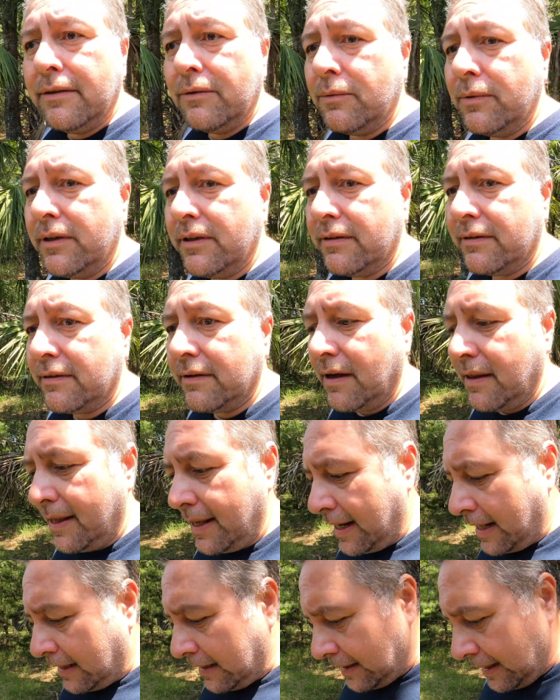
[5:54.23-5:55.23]
We just saw
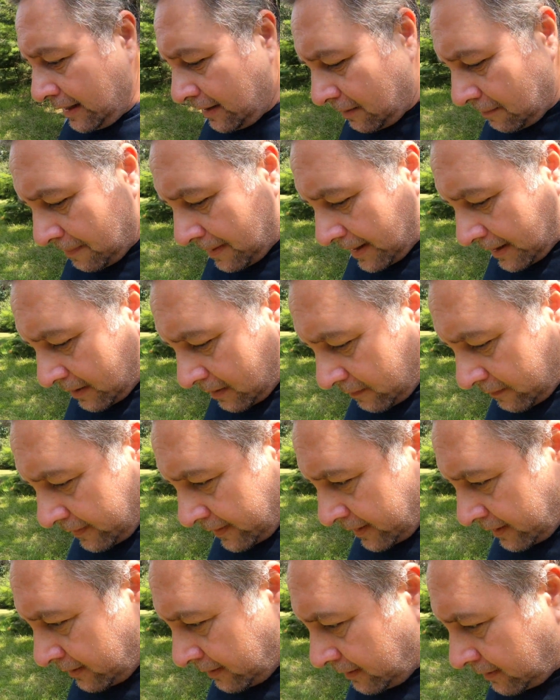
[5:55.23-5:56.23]
that alligator back over
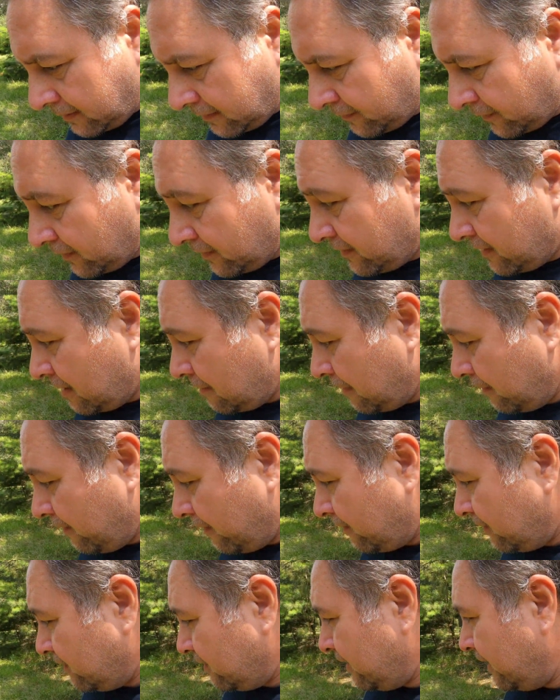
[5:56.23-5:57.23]
there. First time I've
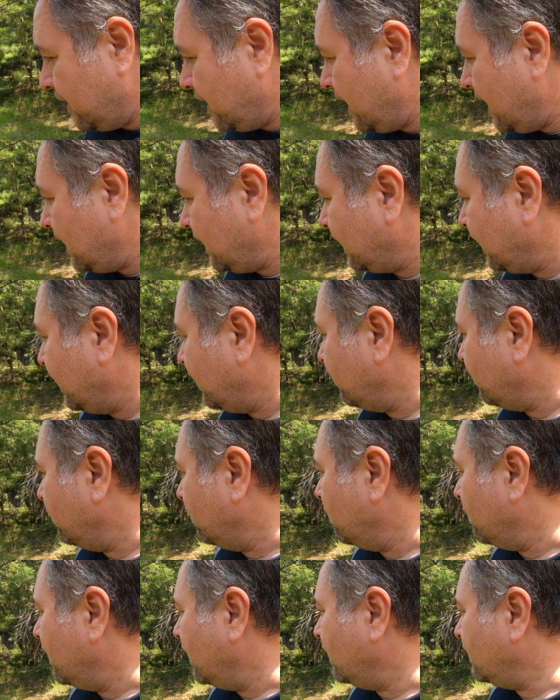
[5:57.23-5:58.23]
ever seen an alligator
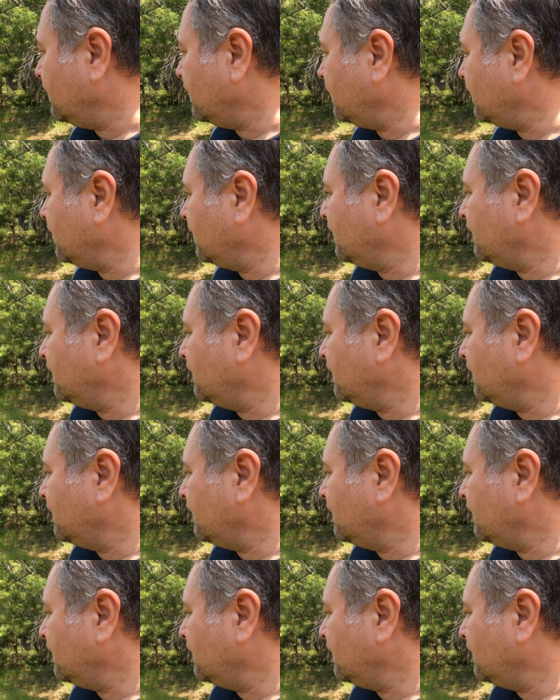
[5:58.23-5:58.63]
in the wild.